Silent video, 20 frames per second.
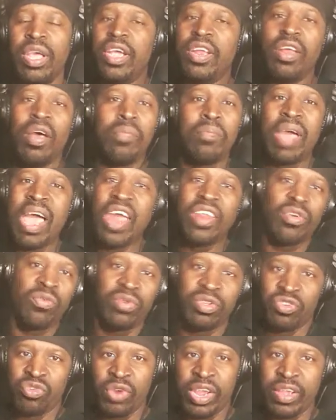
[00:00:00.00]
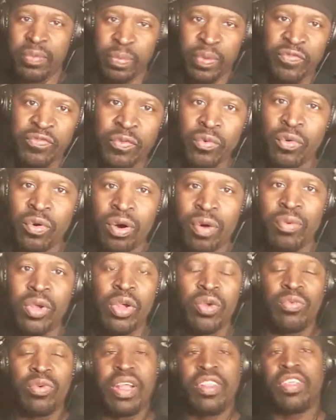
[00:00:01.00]
It don't matter what Drake perform,
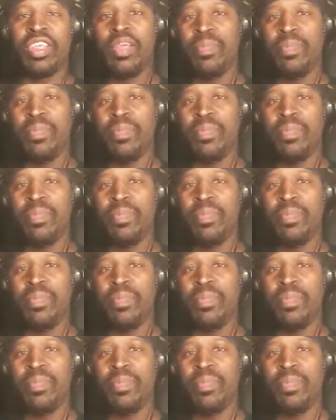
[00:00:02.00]
whether